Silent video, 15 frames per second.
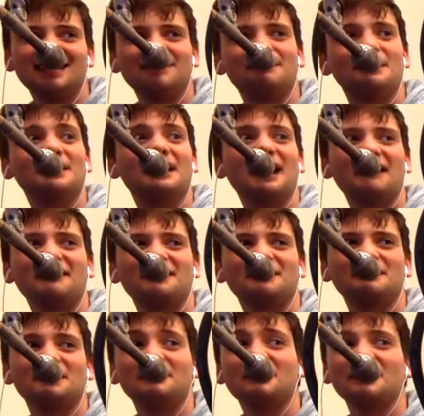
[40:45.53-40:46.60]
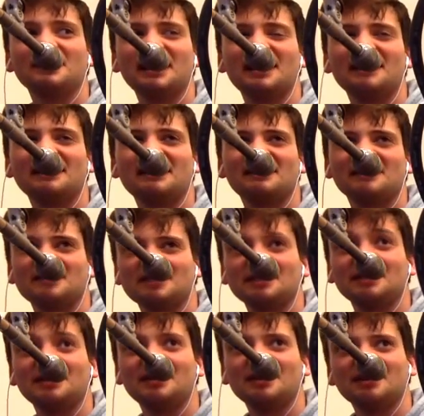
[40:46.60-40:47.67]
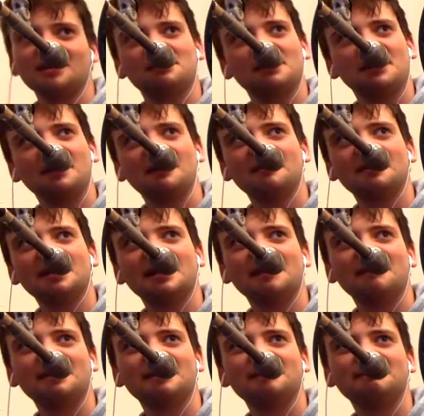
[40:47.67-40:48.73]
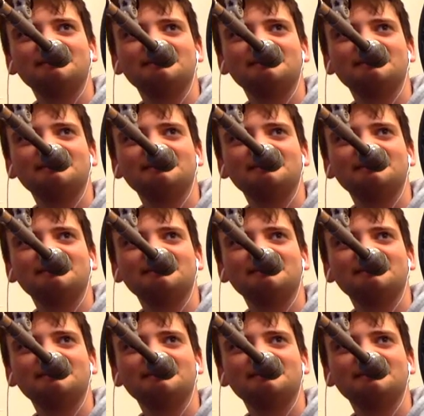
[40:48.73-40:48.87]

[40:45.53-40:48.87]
But before that, there was a long period of time though.